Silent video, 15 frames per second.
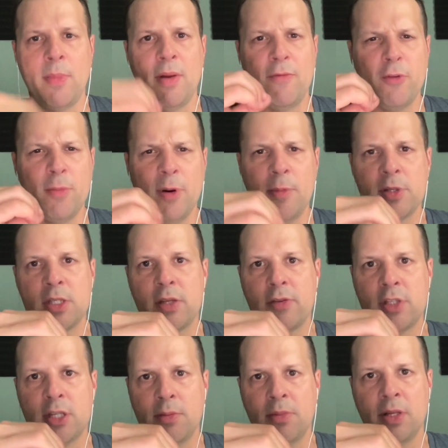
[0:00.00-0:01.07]
But for purposes
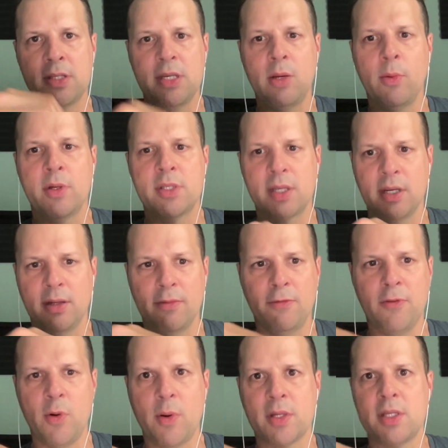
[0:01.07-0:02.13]
of simplicity, we're just going to
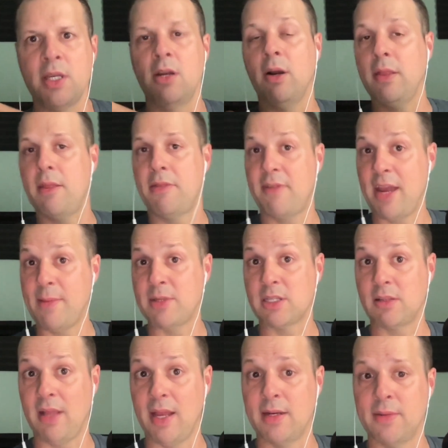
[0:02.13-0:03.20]
focus here on the thymus
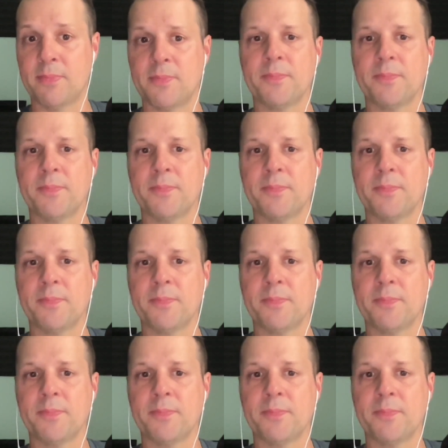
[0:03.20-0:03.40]
gland.